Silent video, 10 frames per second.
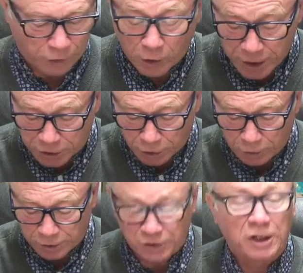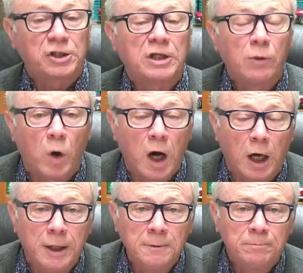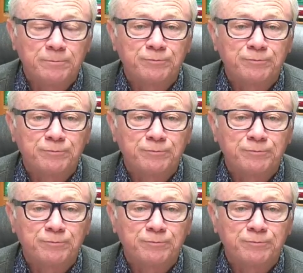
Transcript: 32 to 61.